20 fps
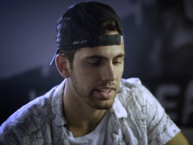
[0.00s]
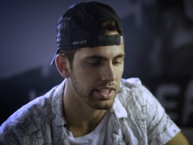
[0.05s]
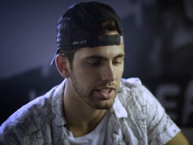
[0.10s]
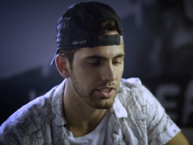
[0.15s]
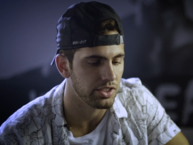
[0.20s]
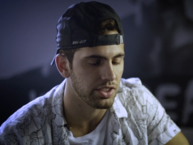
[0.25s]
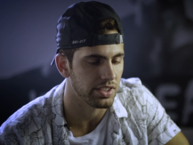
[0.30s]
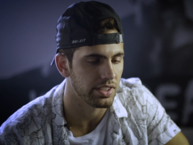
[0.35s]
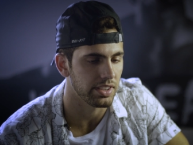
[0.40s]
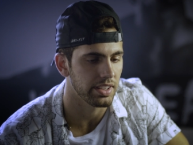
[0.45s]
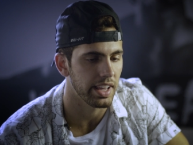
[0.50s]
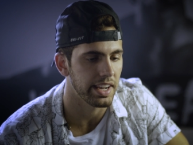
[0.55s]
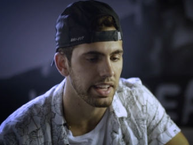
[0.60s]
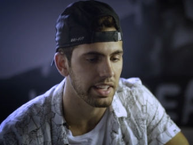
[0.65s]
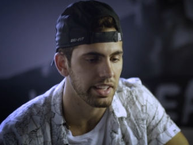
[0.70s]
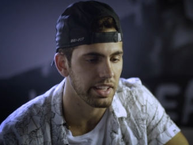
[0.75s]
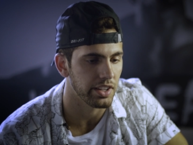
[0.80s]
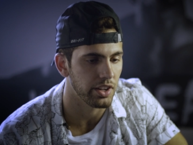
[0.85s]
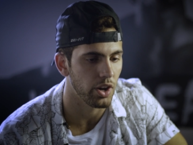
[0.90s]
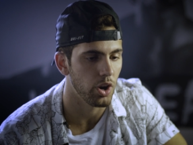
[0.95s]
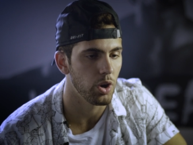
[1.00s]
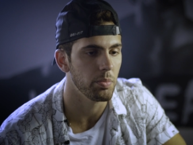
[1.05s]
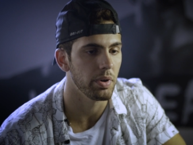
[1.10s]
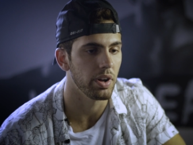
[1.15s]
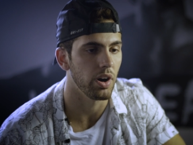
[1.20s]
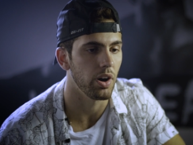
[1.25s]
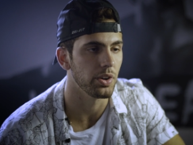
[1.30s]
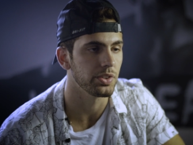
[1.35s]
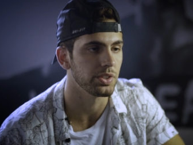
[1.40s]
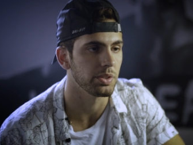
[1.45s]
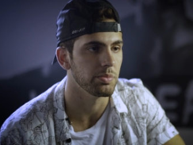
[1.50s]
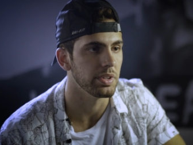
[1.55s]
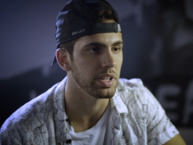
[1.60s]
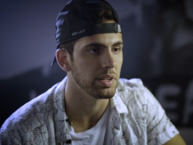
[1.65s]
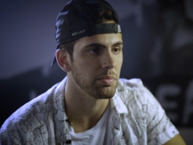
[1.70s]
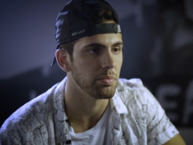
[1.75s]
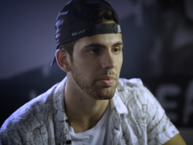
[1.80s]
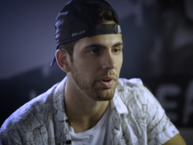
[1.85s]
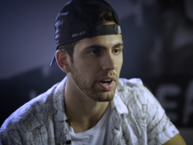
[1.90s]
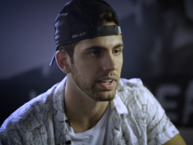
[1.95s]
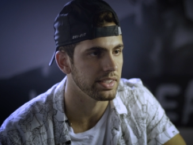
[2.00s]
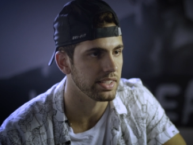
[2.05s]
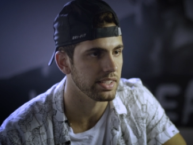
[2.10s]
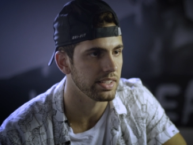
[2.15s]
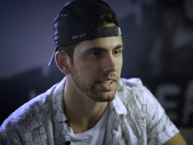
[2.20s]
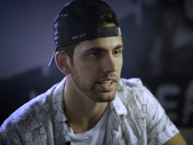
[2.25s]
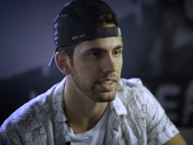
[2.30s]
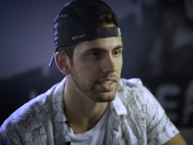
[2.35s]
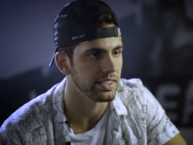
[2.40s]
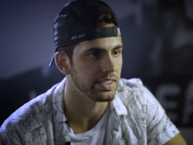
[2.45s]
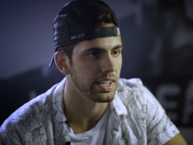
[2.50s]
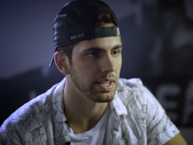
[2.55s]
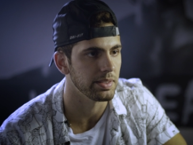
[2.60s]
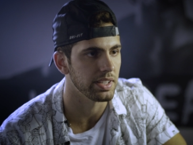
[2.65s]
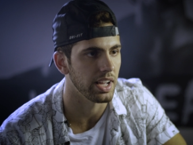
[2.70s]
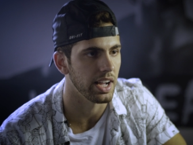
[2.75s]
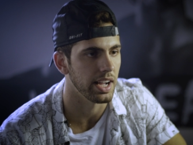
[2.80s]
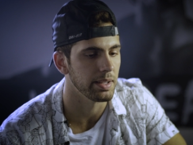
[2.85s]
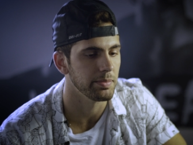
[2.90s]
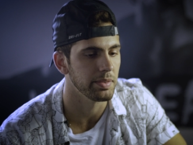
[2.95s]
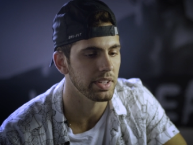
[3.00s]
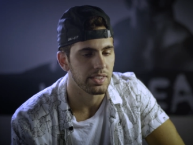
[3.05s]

it's just letting it go but also being present at the same time.